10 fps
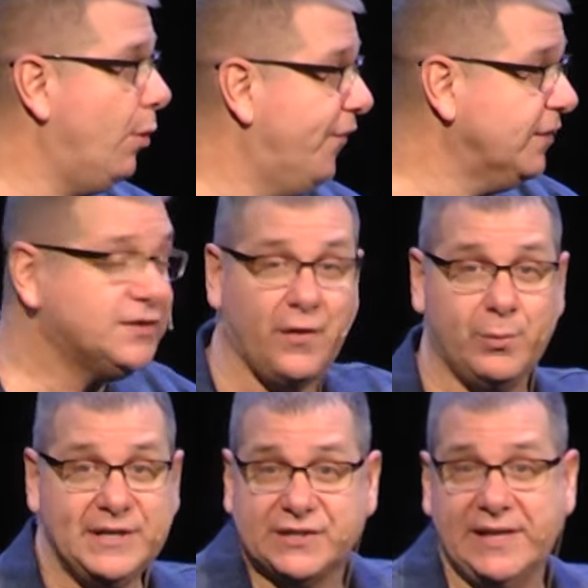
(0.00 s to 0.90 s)
Well, first of all,
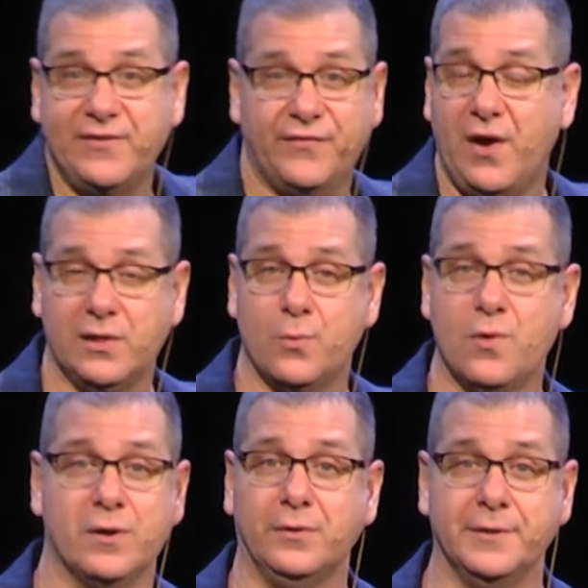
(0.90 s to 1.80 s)
we just live in a fallen
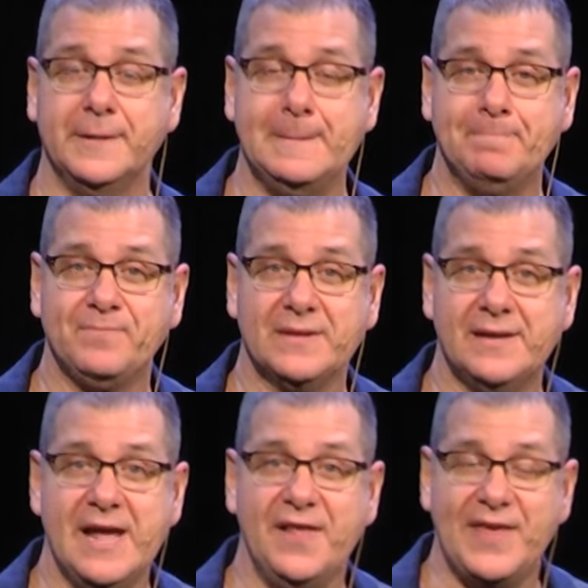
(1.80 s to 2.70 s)
world.
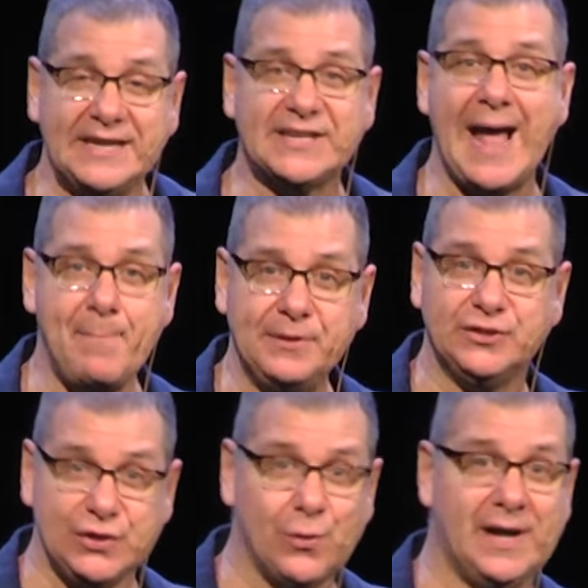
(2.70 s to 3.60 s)
Things happen
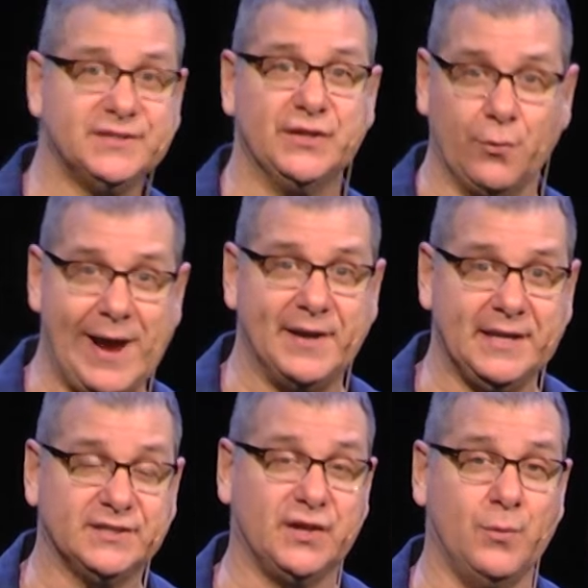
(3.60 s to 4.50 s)
to us and around
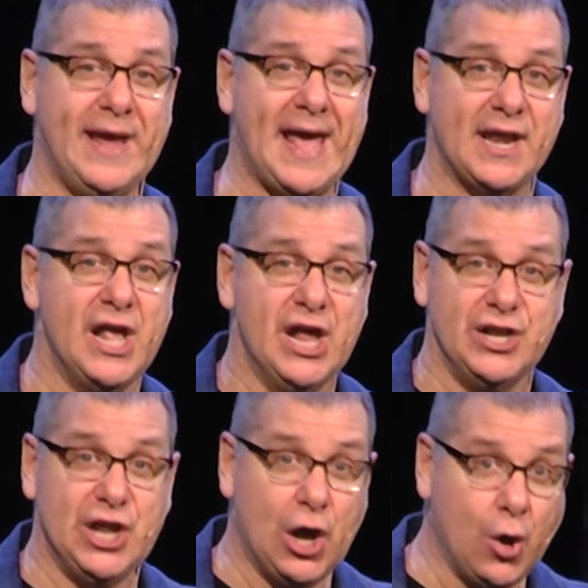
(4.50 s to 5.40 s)
us that we had
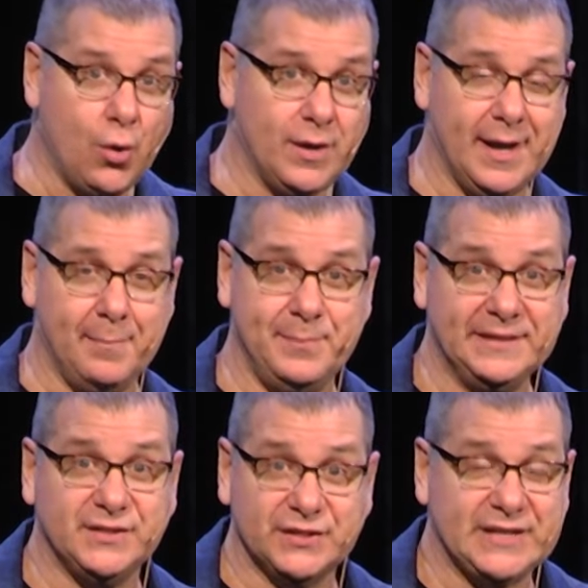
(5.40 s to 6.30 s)
no
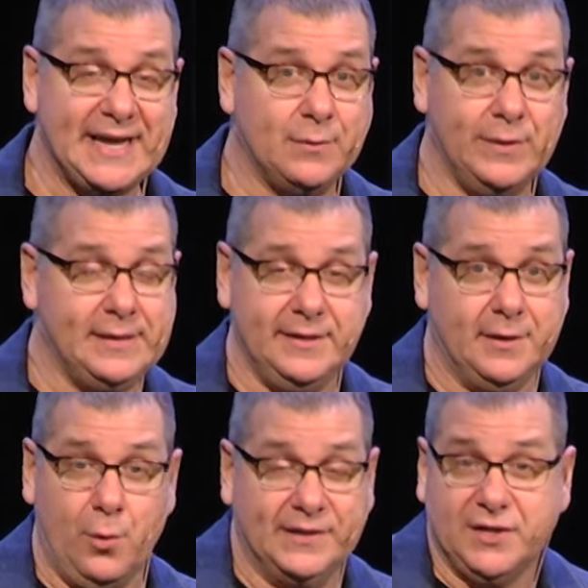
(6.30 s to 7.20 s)
business in.
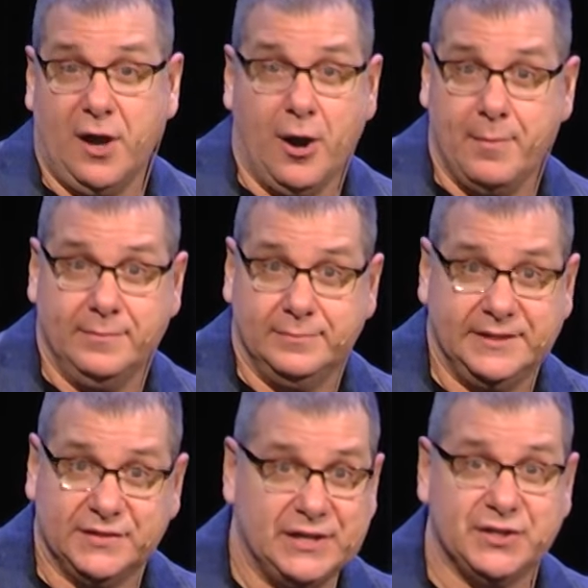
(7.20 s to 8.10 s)
It wasn't our
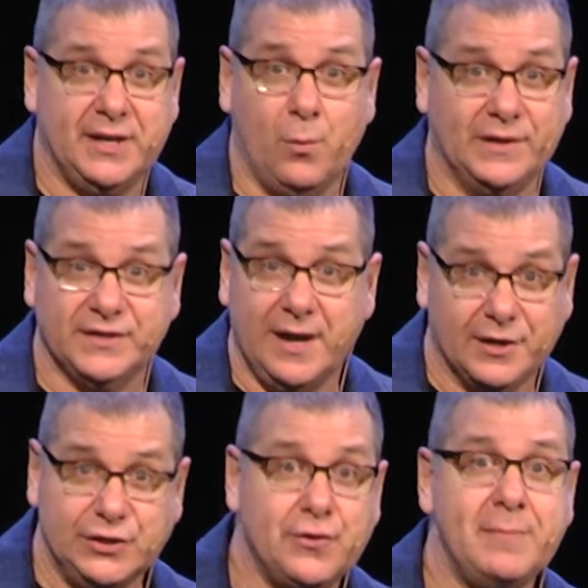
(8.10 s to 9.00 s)
decision, it wasn't our
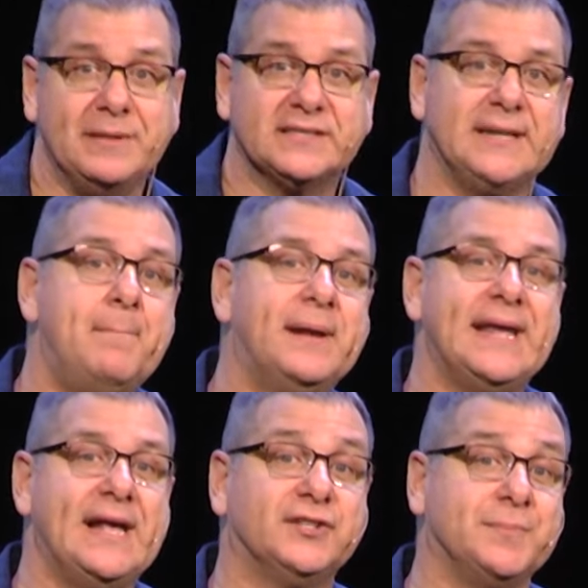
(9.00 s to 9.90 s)
doing, but somebody
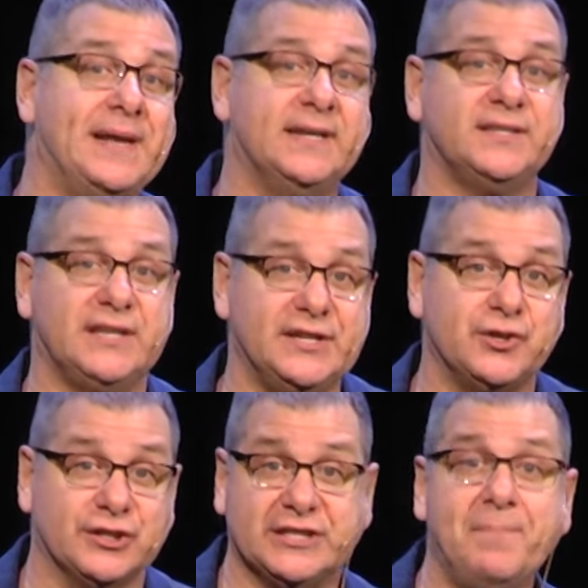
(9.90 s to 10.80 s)
else made a decision
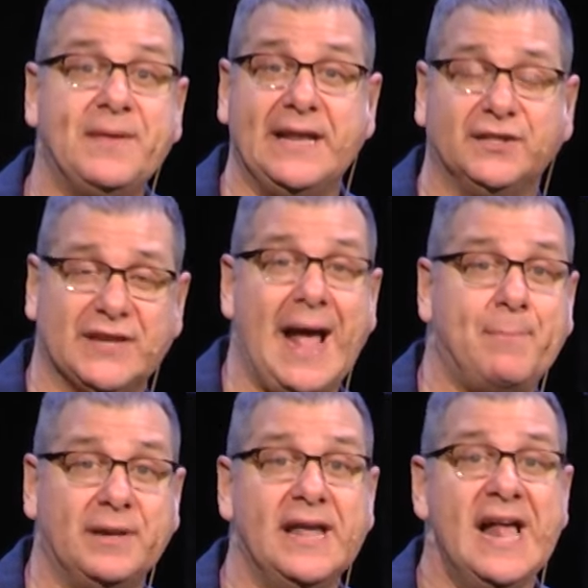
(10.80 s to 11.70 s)
or something else
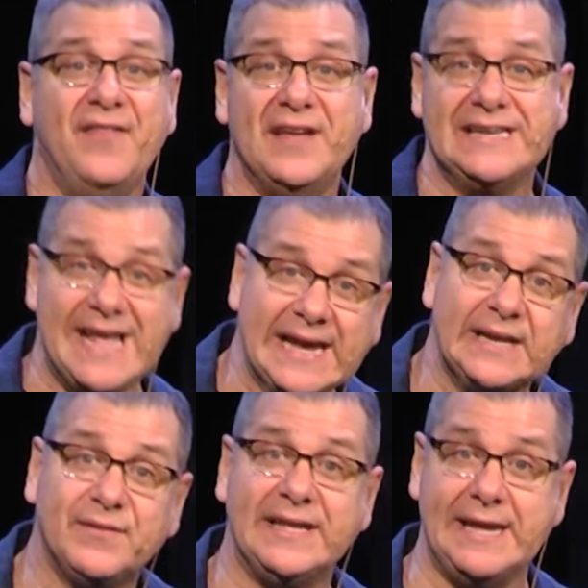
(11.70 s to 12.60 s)
happened that
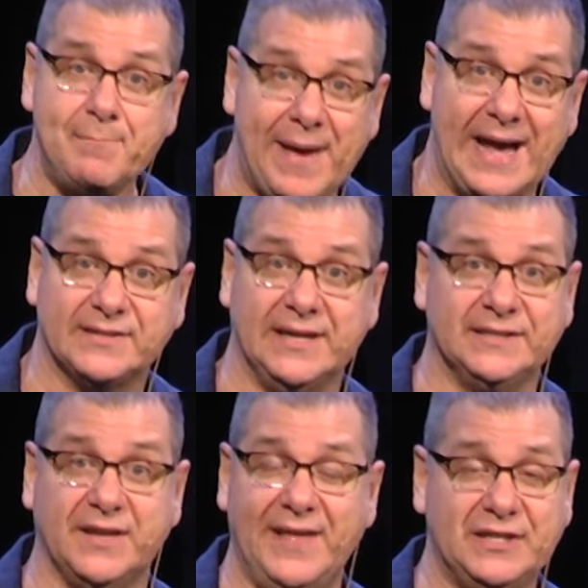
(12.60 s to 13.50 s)
negatively impacts
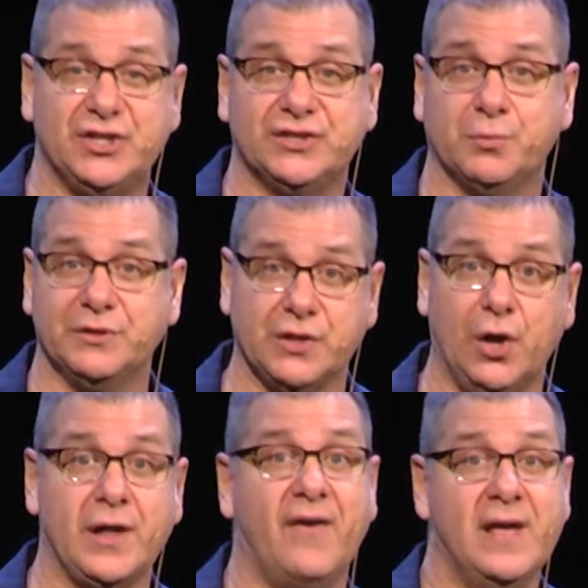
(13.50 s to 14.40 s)
us, and that's just a
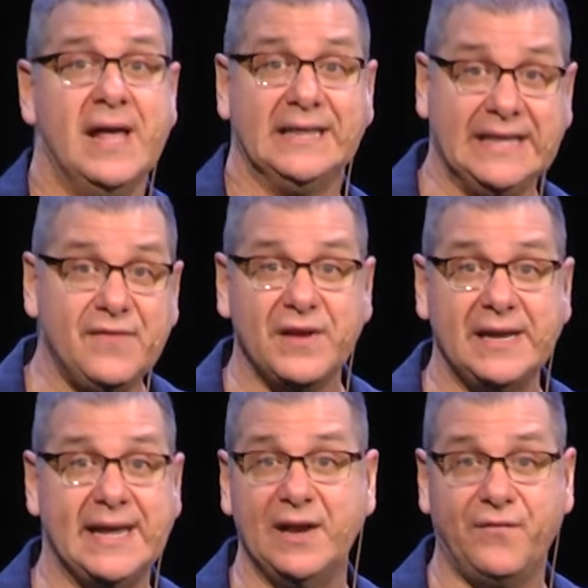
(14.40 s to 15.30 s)
result of living
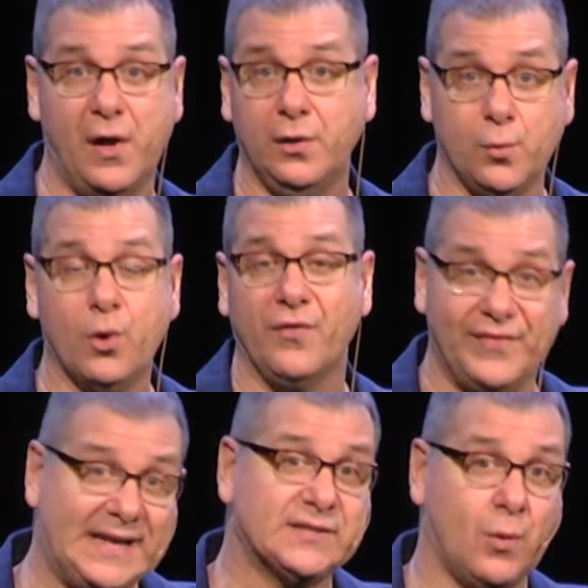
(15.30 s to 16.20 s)
in a fallen world.
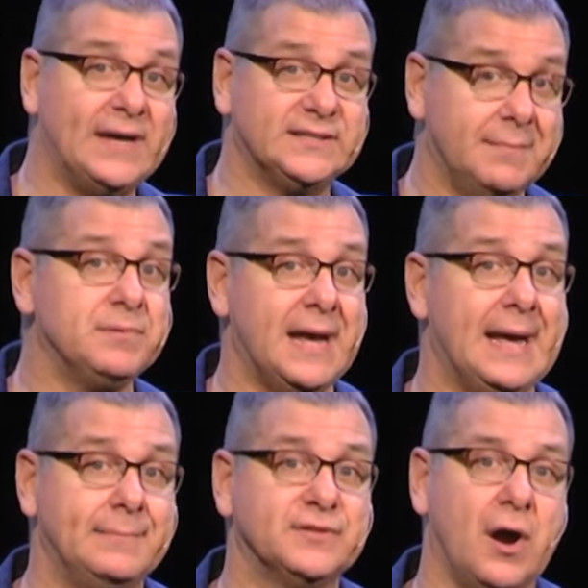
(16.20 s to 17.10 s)
That's why
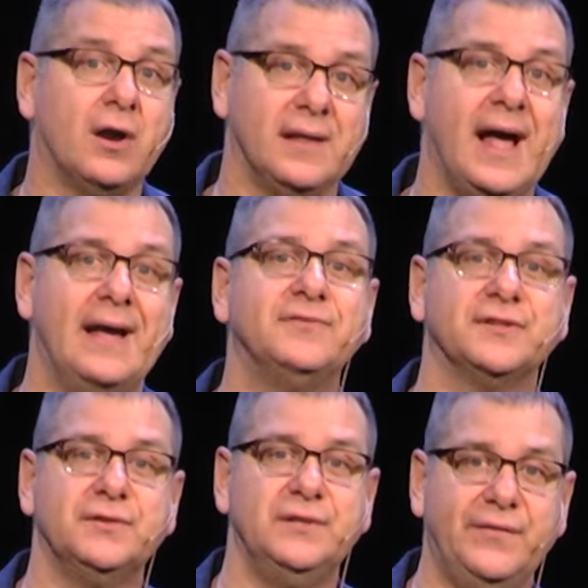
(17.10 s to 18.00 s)
sometimes our lives are
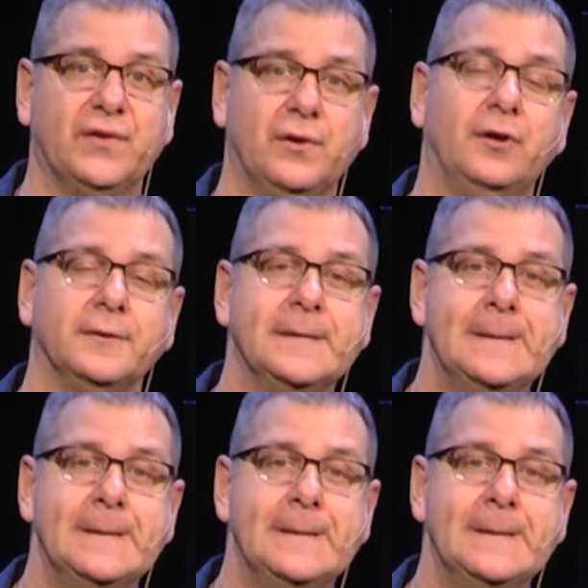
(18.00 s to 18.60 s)
so difficult.